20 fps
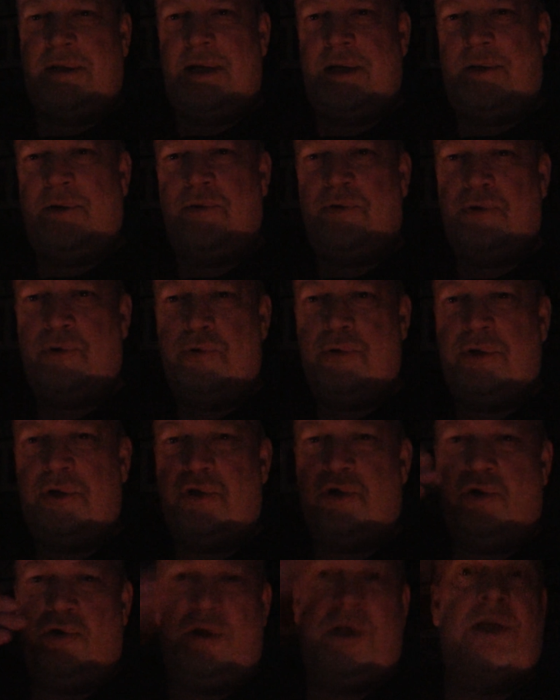then through the
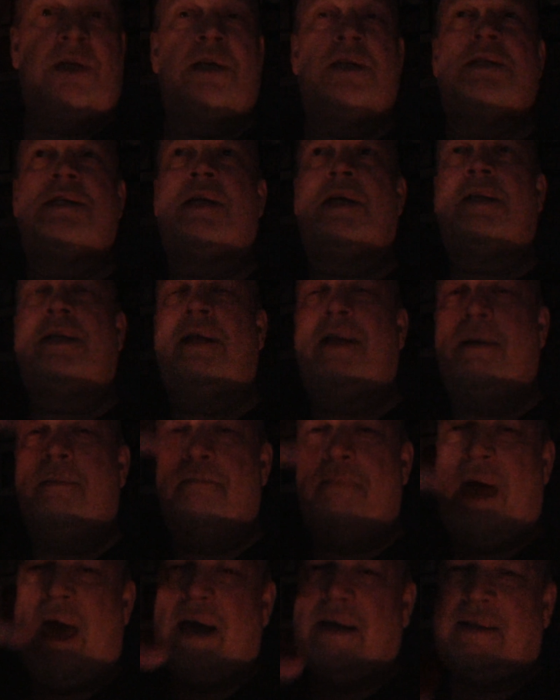trees and then I'm
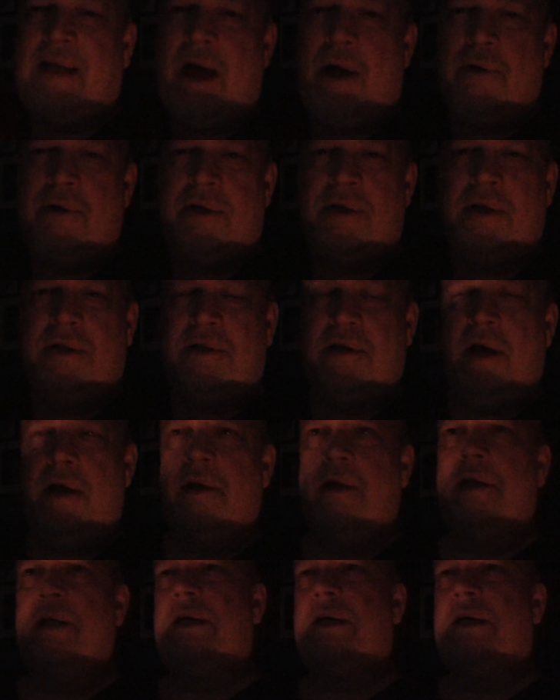back down in a tunnel